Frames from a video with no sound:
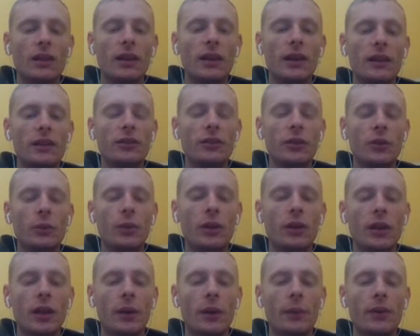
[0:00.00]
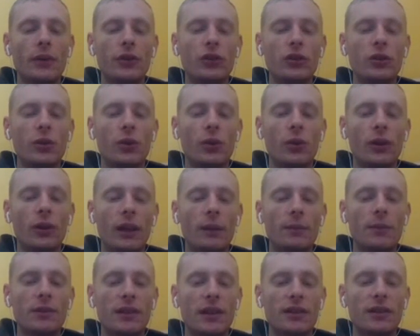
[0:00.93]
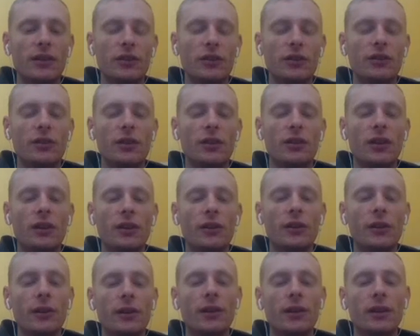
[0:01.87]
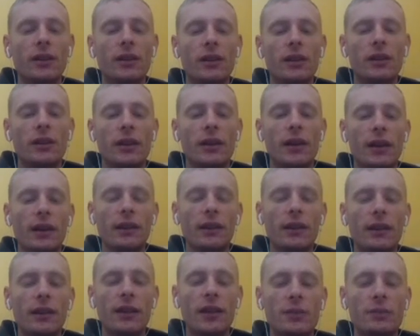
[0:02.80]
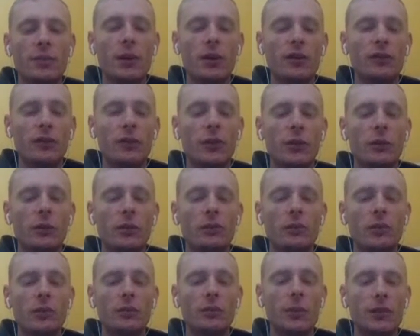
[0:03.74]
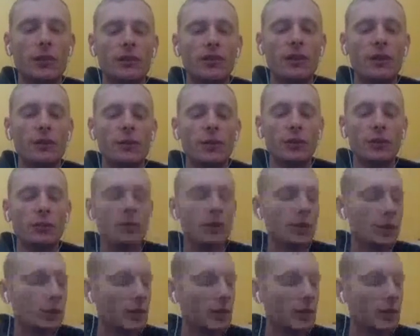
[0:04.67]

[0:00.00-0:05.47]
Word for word: And so the one that we knew the whole game was actually just the younger and less powerful Princess Shroob.